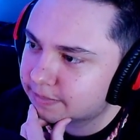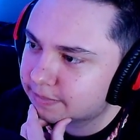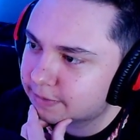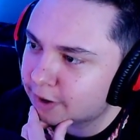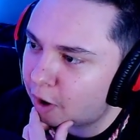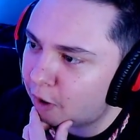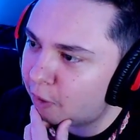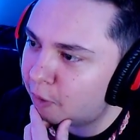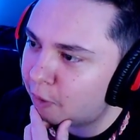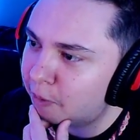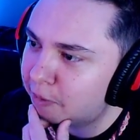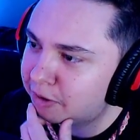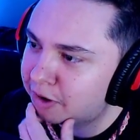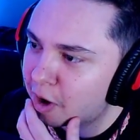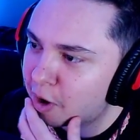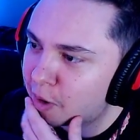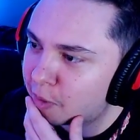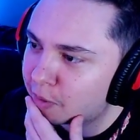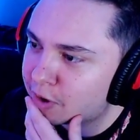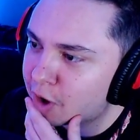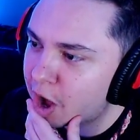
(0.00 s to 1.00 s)
Oh
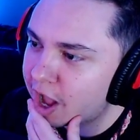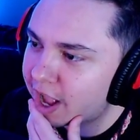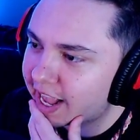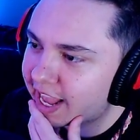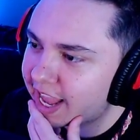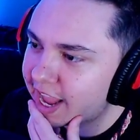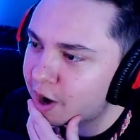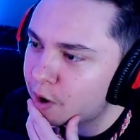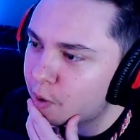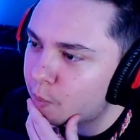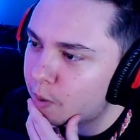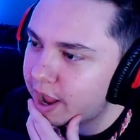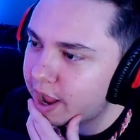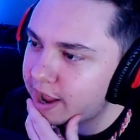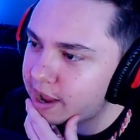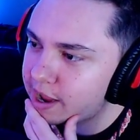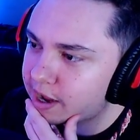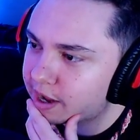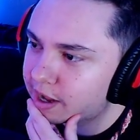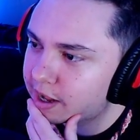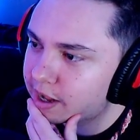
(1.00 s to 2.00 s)
no, get
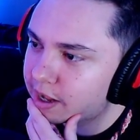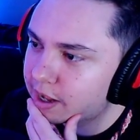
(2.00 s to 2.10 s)
away.